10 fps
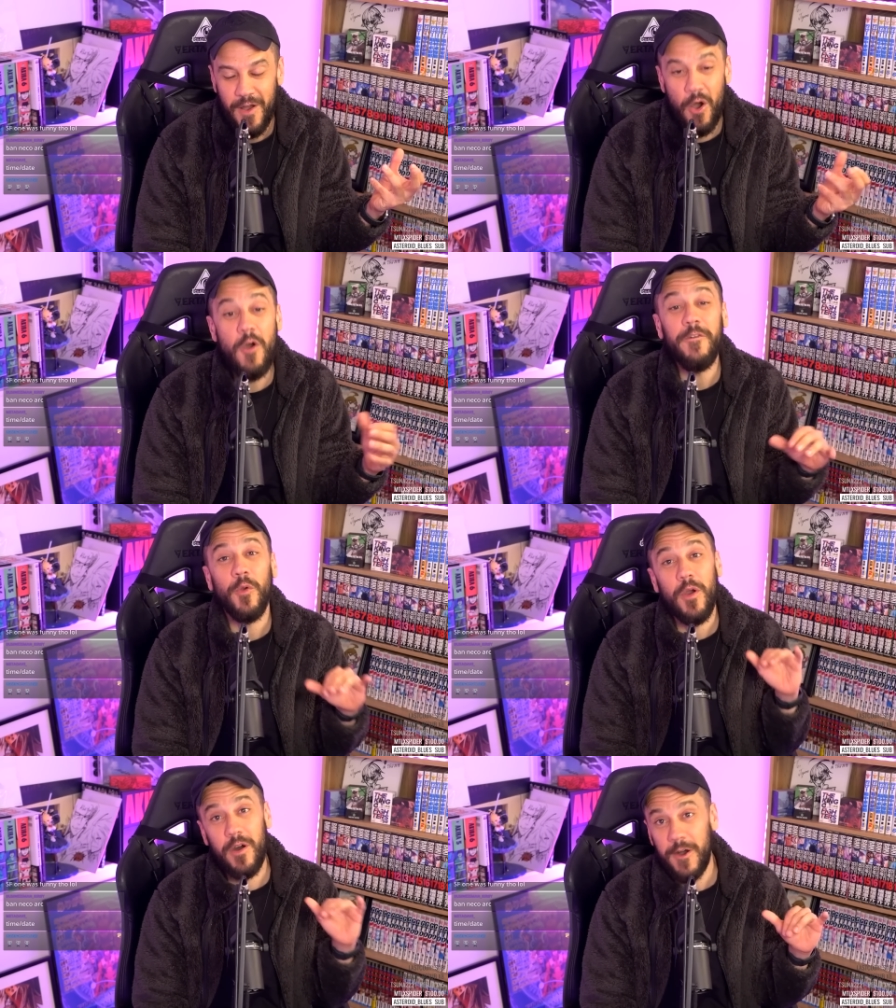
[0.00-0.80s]

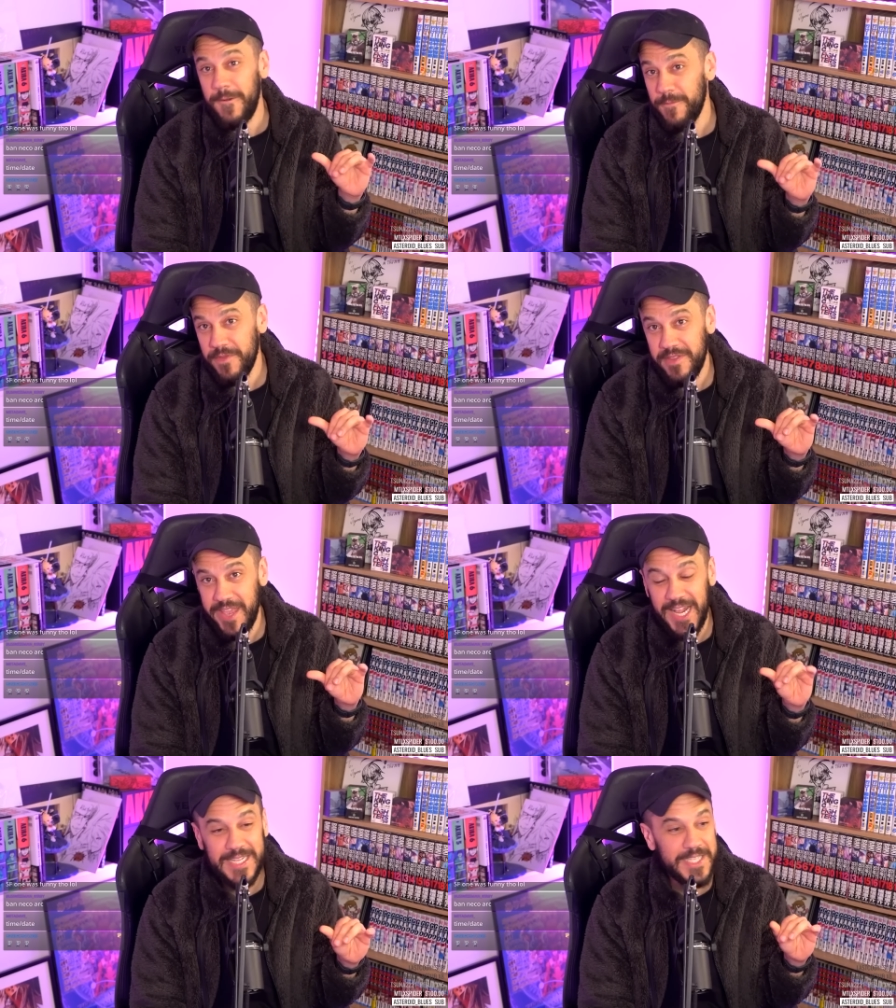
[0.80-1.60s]
overall,
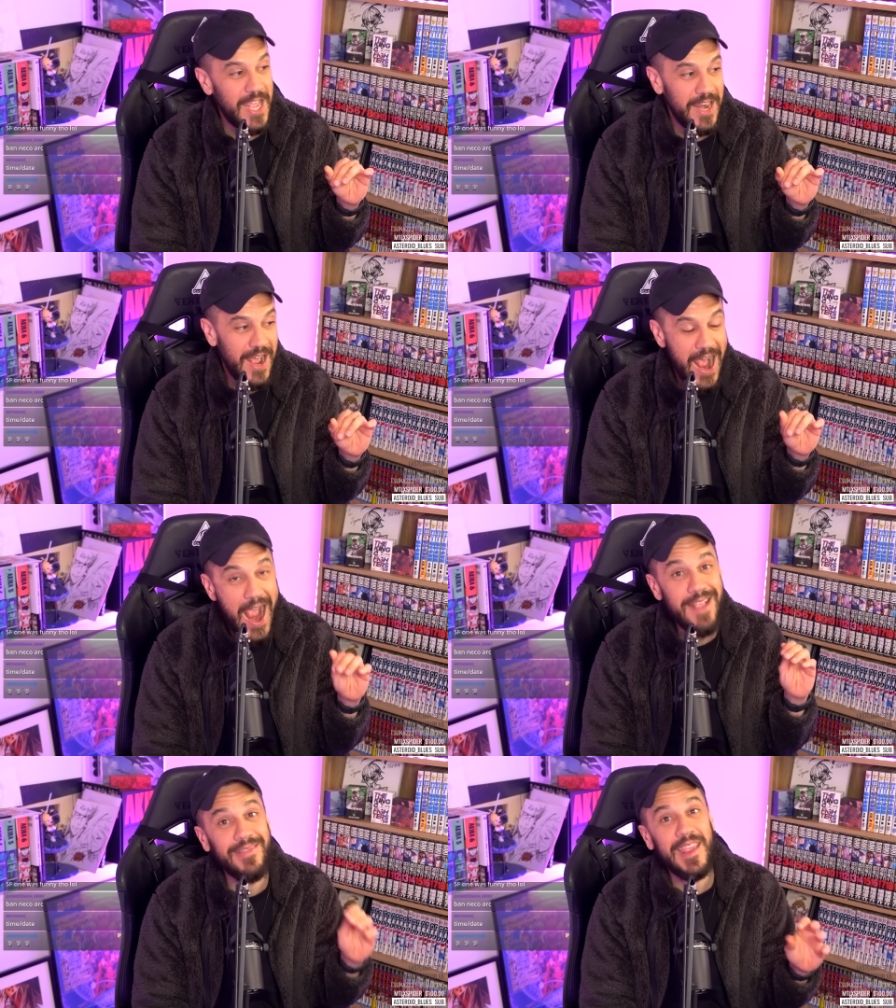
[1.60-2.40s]
like I said,
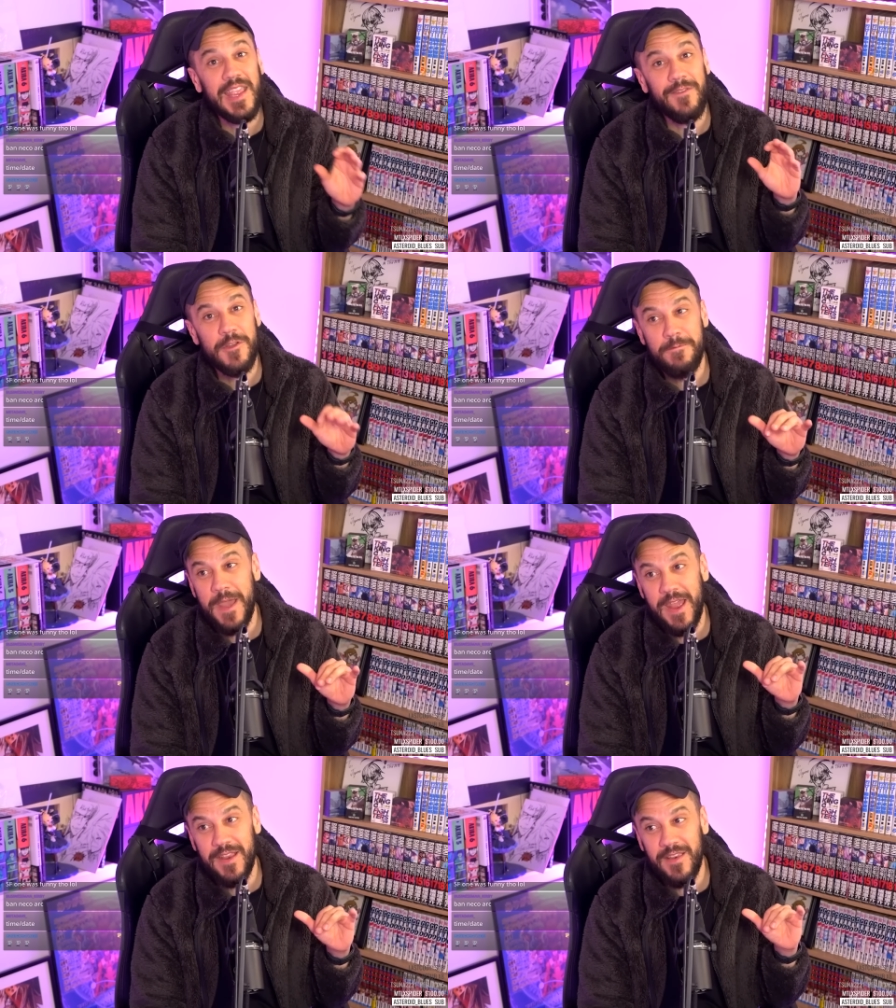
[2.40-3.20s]
I think Evo
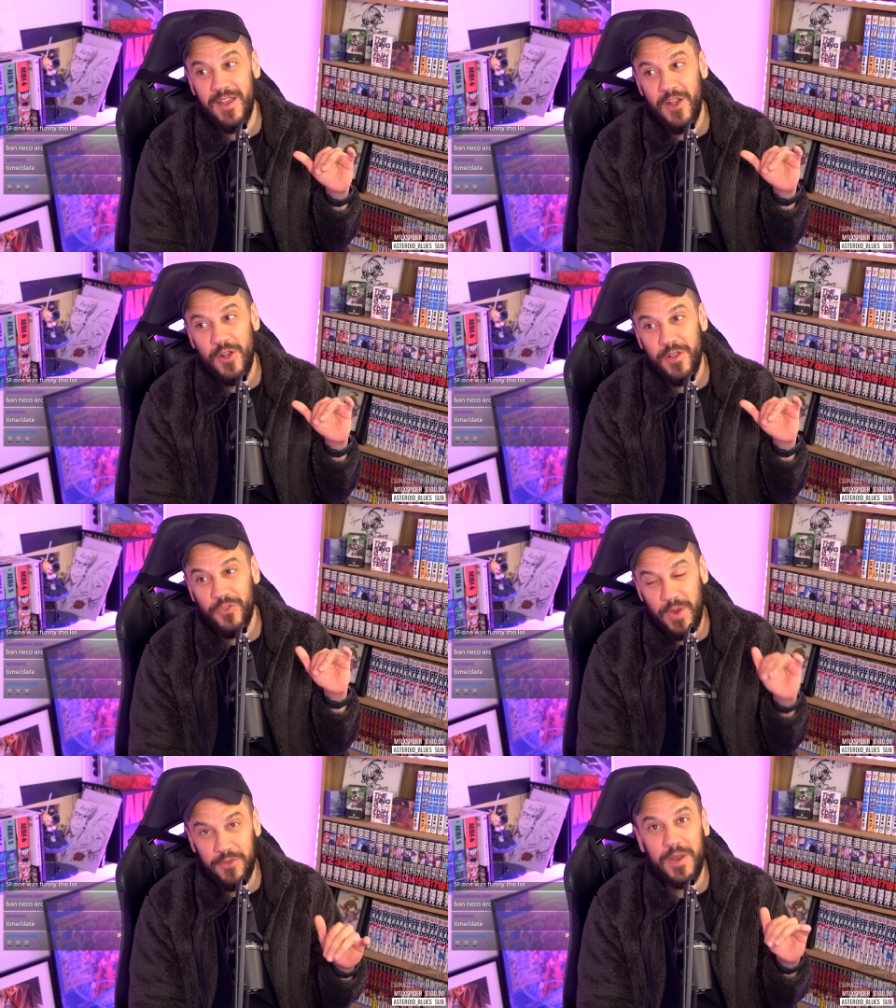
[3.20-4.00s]
Japan
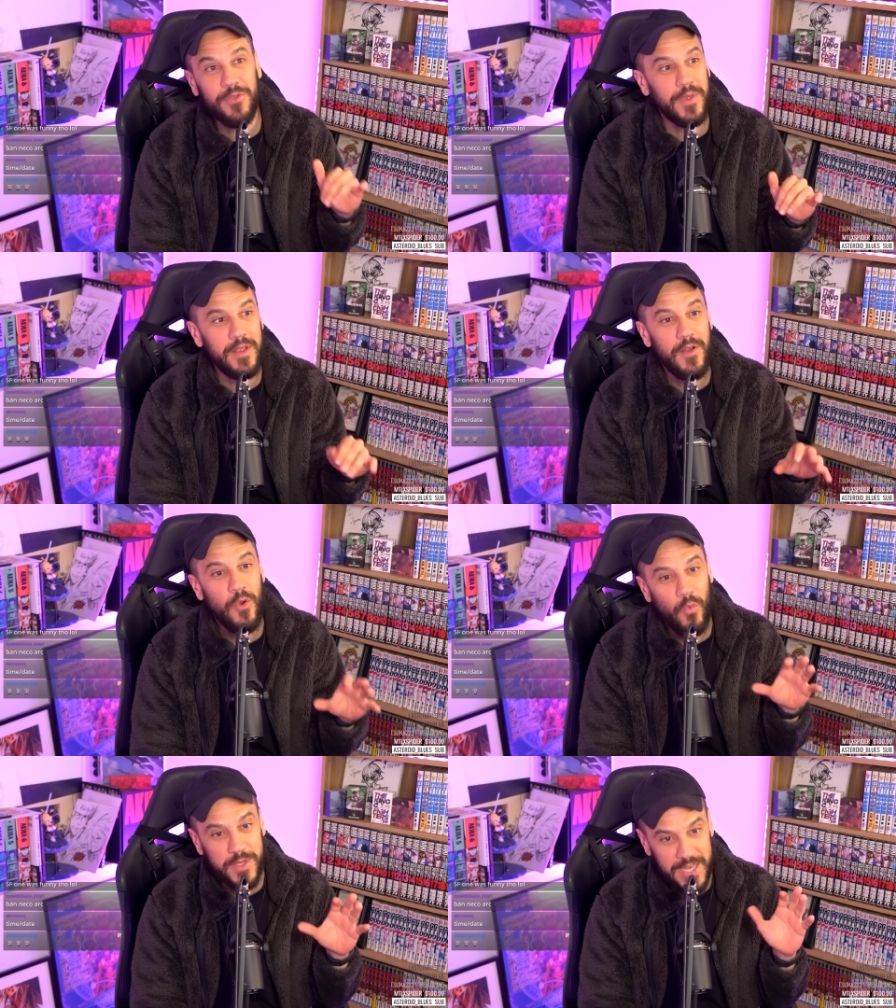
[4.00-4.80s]
2023
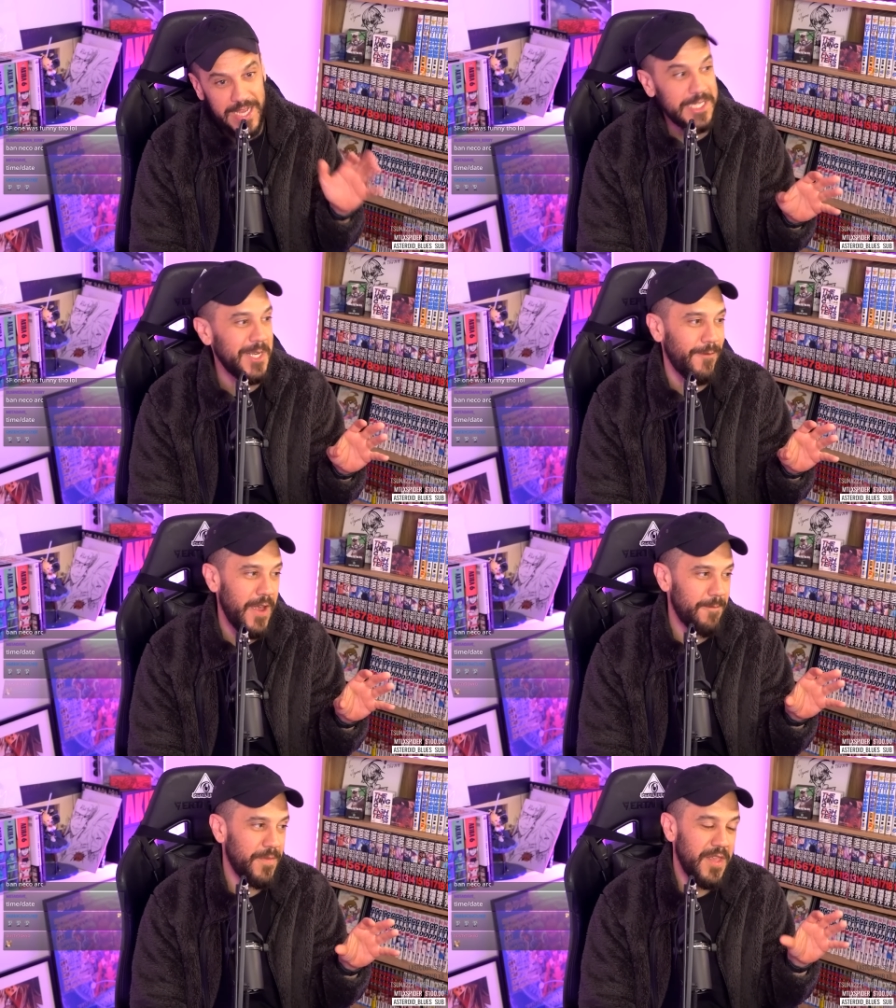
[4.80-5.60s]
was an excellent
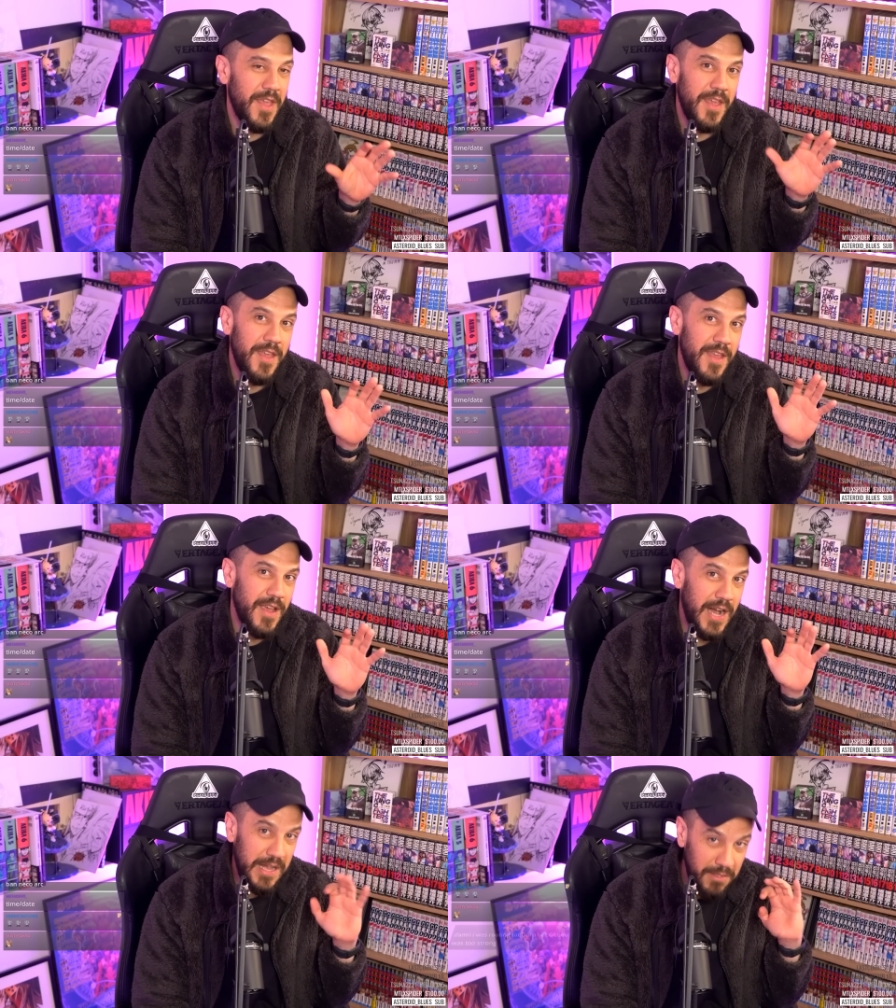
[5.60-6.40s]
event
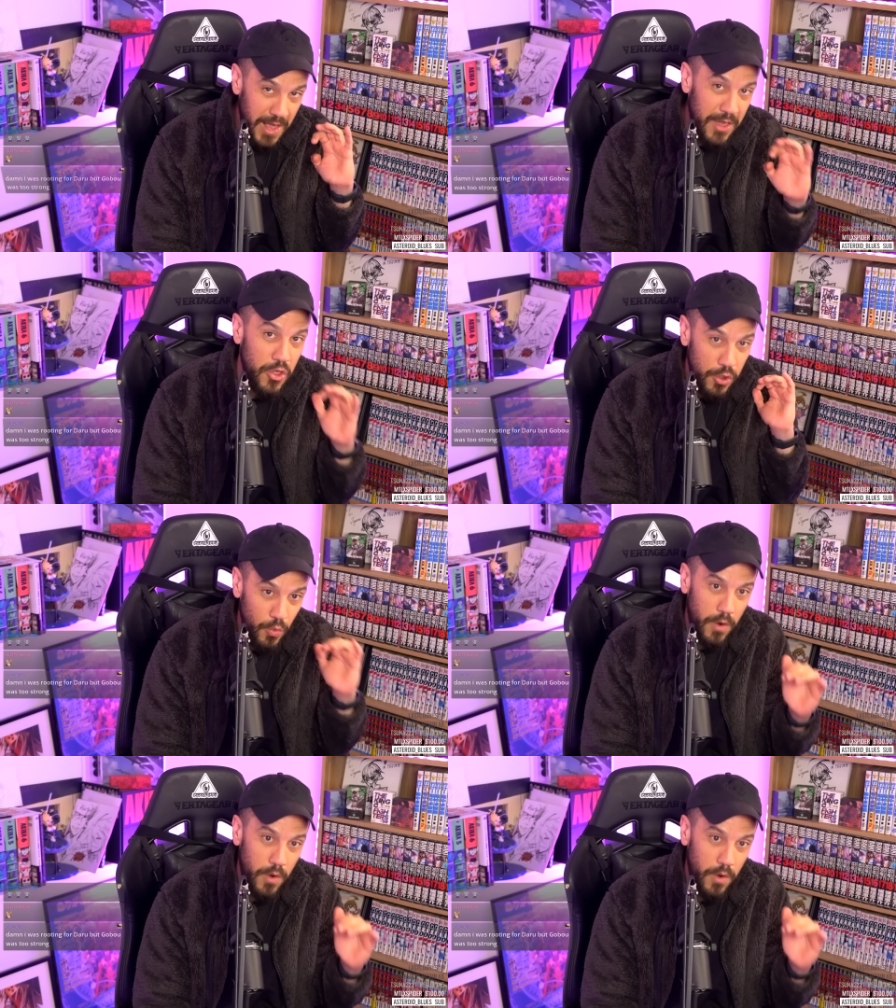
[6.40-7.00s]
unless you